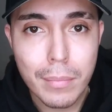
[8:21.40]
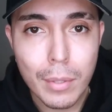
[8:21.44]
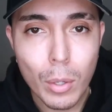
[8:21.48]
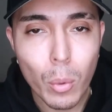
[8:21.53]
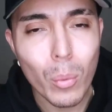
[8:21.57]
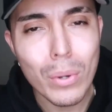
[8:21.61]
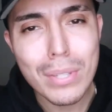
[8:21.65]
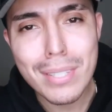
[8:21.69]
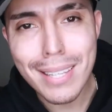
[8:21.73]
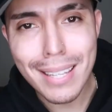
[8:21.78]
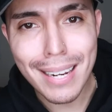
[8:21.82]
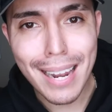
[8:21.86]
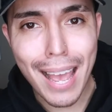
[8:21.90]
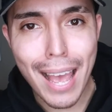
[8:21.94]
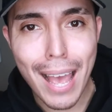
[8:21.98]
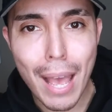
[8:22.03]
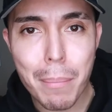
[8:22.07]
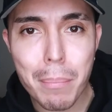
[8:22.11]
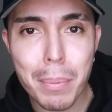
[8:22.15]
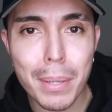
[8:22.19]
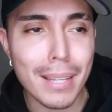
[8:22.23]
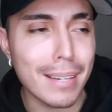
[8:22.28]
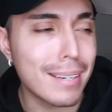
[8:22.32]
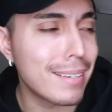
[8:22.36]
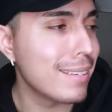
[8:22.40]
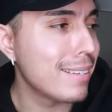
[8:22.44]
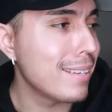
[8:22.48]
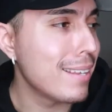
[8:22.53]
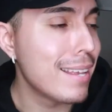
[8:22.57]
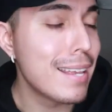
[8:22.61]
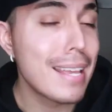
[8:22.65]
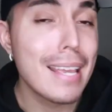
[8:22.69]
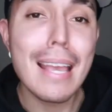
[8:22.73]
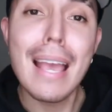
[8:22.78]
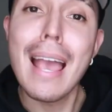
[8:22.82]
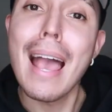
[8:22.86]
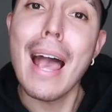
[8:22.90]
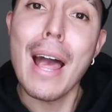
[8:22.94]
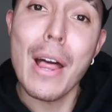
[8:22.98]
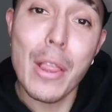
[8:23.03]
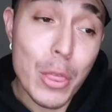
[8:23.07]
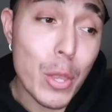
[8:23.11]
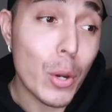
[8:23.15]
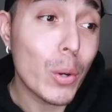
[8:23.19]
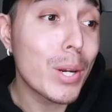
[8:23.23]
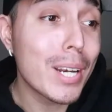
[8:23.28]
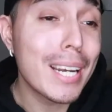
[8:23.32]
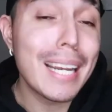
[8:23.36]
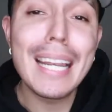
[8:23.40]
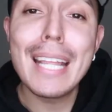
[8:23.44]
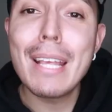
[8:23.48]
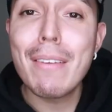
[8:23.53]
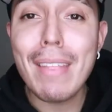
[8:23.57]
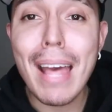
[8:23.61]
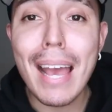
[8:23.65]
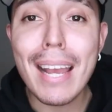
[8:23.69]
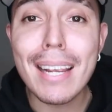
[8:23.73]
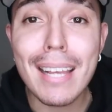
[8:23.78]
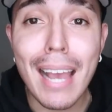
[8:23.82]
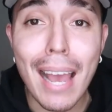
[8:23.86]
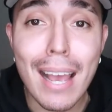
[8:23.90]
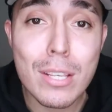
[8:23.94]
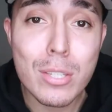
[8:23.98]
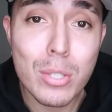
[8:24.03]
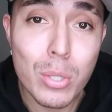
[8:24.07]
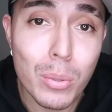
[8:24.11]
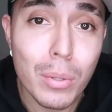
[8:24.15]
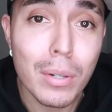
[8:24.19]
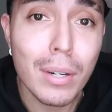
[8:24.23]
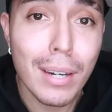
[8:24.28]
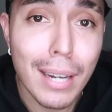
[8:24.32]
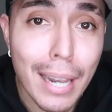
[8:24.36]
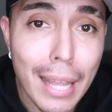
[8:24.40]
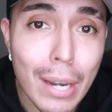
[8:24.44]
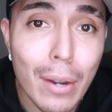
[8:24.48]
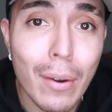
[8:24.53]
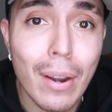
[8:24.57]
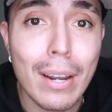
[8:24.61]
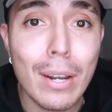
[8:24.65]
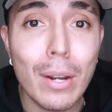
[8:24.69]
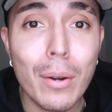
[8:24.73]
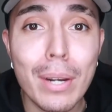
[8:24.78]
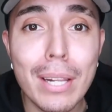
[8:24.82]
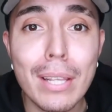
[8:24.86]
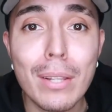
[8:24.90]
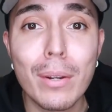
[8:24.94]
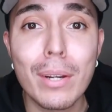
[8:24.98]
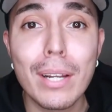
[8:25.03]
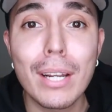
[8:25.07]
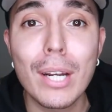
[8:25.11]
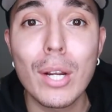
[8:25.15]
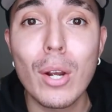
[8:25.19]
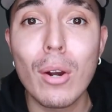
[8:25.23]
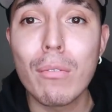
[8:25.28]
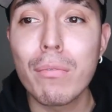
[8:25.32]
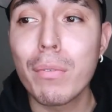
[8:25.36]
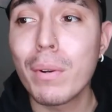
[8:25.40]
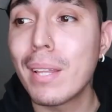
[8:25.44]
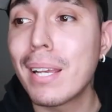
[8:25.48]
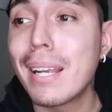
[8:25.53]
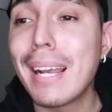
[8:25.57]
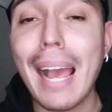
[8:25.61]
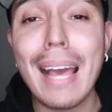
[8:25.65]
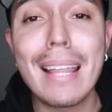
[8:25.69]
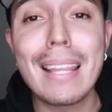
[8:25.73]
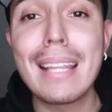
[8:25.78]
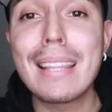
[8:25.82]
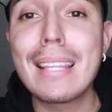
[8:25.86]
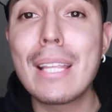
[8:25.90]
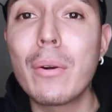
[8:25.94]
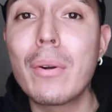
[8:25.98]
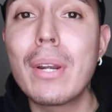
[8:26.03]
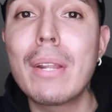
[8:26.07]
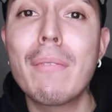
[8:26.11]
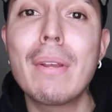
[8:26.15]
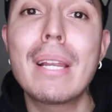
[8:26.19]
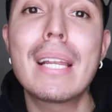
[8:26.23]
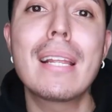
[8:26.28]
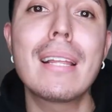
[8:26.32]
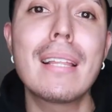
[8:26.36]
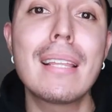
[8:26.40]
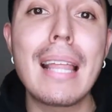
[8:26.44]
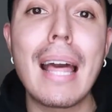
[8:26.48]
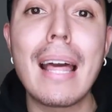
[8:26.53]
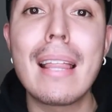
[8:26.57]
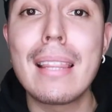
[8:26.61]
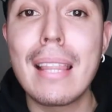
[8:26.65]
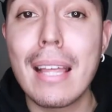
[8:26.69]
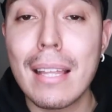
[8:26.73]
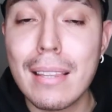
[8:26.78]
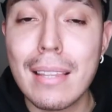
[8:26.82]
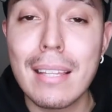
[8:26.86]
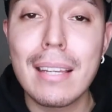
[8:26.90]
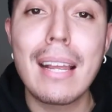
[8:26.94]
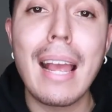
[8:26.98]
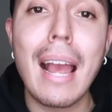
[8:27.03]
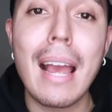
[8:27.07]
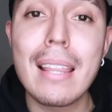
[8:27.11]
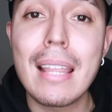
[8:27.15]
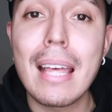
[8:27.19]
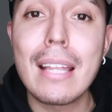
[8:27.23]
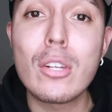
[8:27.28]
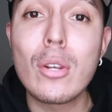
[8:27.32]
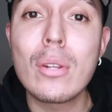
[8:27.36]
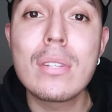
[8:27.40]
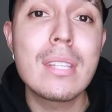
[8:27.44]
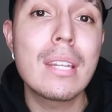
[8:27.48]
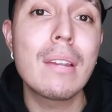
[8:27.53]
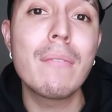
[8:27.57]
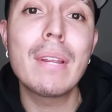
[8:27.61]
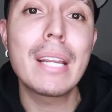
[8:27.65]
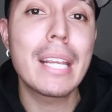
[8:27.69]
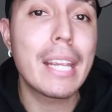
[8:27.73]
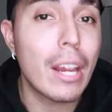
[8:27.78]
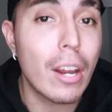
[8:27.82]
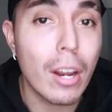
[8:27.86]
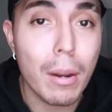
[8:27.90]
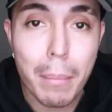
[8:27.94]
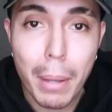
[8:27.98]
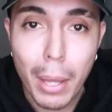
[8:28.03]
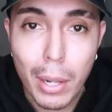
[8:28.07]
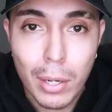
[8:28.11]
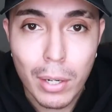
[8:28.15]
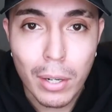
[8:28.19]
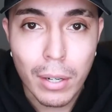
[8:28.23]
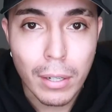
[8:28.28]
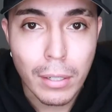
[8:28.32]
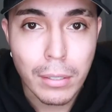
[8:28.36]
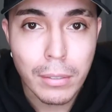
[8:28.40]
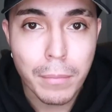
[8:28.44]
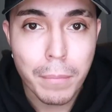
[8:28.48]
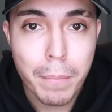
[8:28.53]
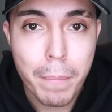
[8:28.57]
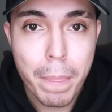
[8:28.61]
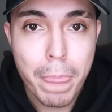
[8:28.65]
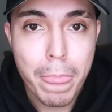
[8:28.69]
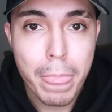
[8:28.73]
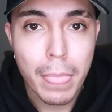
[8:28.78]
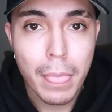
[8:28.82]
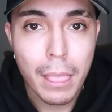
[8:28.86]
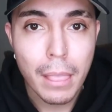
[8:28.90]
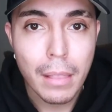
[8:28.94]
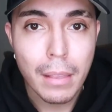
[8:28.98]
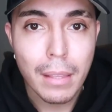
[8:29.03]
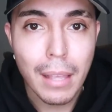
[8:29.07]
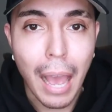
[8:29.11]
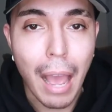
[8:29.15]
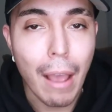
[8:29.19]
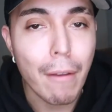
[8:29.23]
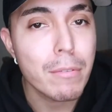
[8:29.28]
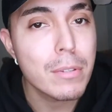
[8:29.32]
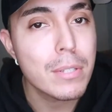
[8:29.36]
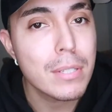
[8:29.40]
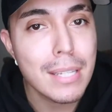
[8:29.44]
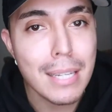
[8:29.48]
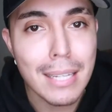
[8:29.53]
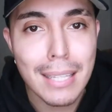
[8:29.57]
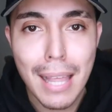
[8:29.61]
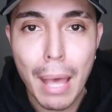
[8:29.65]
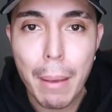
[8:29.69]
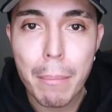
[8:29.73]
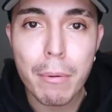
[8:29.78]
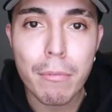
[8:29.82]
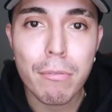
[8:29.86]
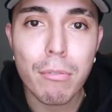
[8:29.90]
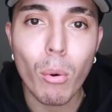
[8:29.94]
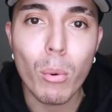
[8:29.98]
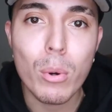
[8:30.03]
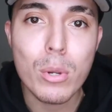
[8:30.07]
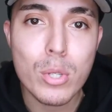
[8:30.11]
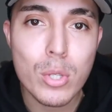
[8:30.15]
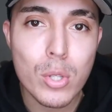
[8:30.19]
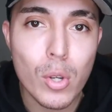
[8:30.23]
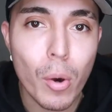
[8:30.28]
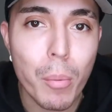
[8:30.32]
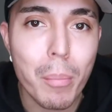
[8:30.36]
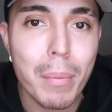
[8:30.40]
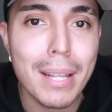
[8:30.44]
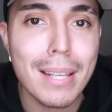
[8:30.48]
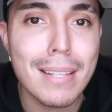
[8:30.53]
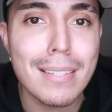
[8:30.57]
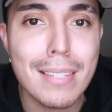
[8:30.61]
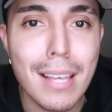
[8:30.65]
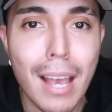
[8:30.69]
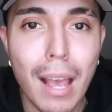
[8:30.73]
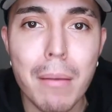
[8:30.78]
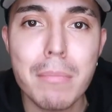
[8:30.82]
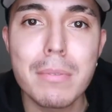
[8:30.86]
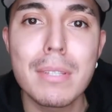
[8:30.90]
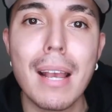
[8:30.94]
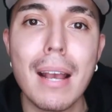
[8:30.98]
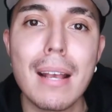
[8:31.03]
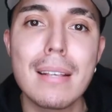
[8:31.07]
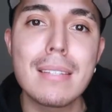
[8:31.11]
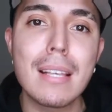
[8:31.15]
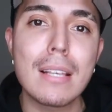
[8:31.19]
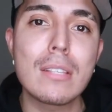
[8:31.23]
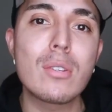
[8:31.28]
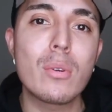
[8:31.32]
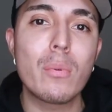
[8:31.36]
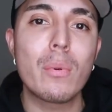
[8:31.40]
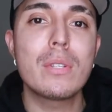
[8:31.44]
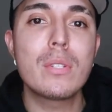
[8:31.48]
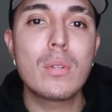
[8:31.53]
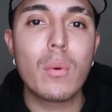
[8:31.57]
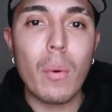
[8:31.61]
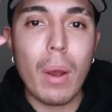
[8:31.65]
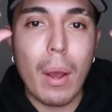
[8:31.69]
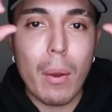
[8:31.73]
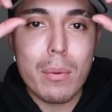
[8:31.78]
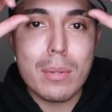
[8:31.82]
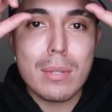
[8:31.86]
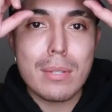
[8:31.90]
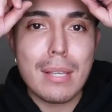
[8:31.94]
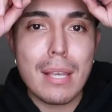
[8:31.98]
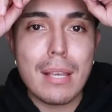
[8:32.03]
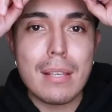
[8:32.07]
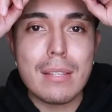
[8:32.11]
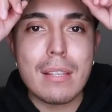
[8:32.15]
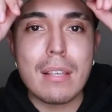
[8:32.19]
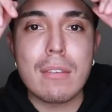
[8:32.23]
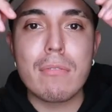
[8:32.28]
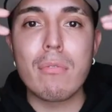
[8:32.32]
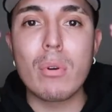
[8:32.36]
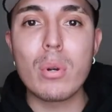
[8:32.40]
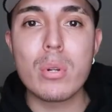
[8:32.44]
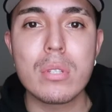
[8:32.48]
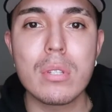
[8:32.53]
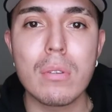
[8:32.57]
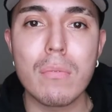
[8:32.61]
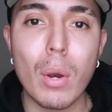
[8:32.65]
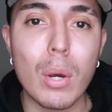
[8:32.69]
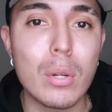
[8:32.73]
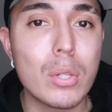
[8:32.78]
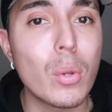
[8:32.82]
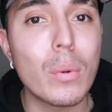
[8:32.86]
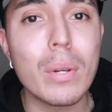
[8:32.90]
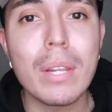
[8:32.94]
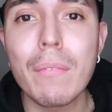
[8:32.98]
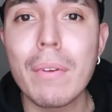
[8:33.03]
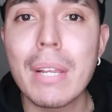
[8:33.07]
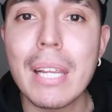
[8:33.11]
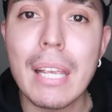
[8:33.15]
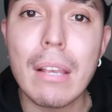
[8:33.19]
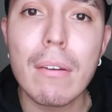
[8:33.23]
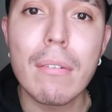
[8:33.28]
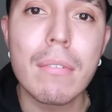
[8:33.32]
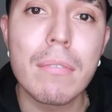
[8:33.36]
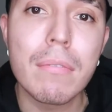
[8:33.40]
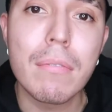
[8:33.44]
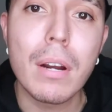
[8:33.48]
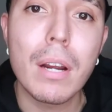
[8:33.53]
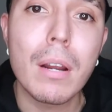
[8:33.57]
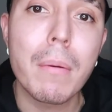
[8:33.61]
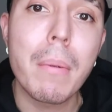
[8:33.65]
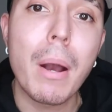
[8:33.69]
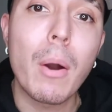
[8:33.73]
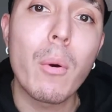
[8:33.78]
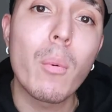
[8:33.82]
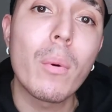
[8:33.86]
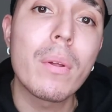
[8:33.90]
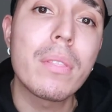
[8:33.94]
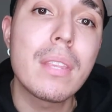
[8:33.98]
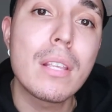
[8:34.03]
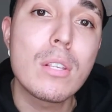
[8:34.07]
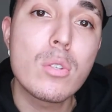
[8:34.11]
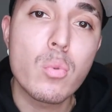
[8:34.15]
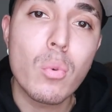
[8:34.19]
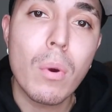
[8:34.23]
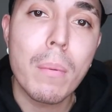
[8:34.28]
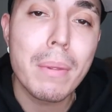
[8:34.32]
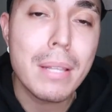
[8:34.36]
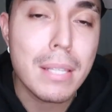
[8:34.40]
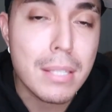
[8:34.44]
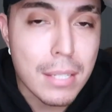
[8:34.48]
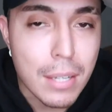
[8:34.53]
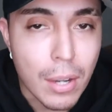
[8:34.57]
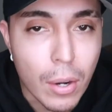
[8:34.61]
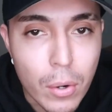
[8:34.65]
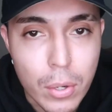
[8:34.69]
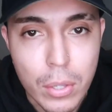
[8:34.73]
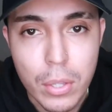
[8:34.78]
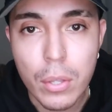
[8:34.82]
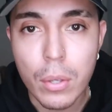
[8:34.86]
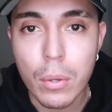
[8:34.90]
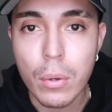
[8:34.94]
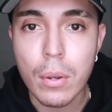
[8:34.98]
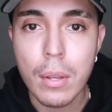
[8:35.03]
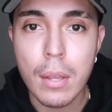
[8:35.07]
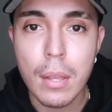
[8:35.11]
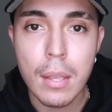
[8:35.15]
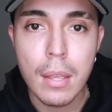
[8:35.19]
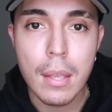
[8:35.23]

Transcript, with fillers: what's gonna happen? They're gonna leave that guy sooner or later, and literally they're gonna go for the guy that they don't even that, that the guy that doesn't even care about her. I've seen that before so many times, guys. That's the reason why I would say is that first of all, don't even give a fuck about what these women tell you.